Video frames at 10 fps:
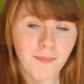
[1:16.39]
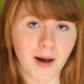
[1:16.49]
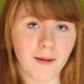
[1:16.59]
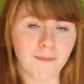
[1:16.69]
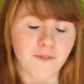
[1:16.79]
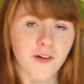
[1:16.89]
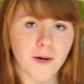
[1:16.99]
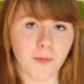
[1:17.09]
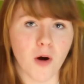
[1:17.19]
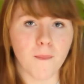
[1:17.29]
but
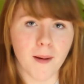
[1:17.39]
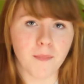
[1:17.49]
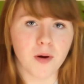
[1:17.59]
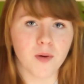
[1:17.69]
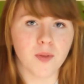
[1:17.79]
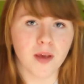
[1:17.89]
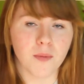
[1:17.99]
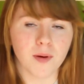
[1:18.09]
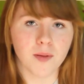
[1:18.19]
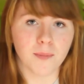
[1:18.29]
for pro members it
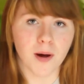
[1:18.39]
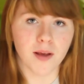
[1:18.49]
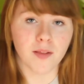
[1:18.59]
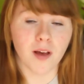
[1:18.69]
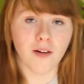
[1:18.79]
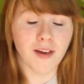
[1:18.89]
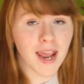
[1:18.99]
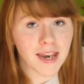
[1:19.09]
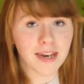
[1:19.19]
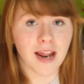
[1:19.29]
was a price of
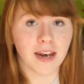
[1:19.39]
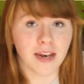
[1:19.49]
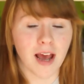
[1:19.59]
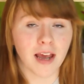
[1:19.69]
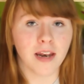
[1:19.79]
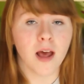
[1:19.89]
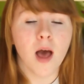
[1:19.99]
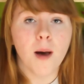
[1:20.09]
$80.99.